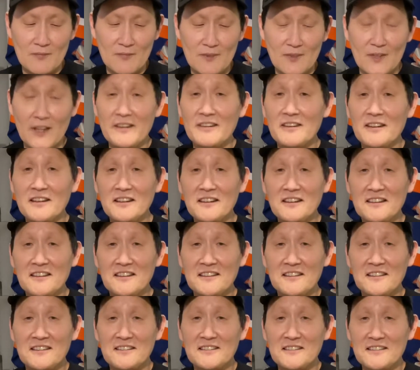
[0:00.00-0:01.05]
I think
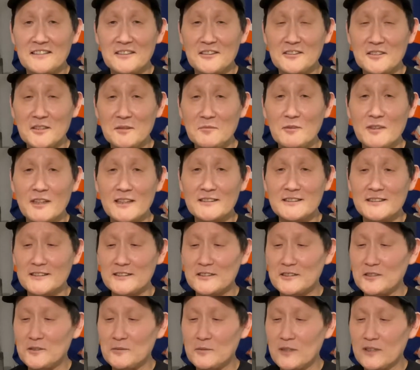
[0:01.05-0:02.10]
there's some lessons
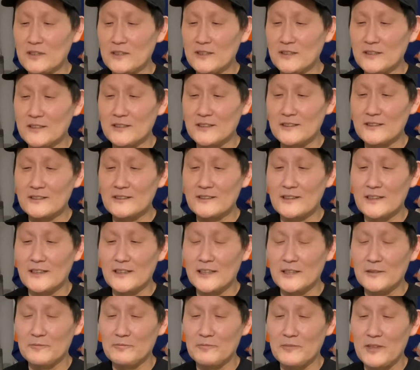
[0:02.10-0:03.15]
to be learned.
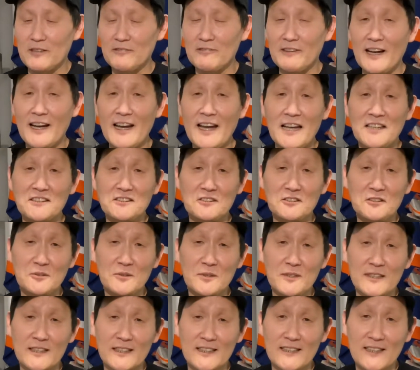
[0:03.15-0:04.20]
Um, if I had to do
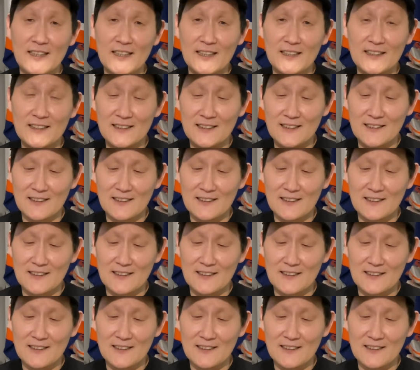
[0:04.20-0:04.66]
it again,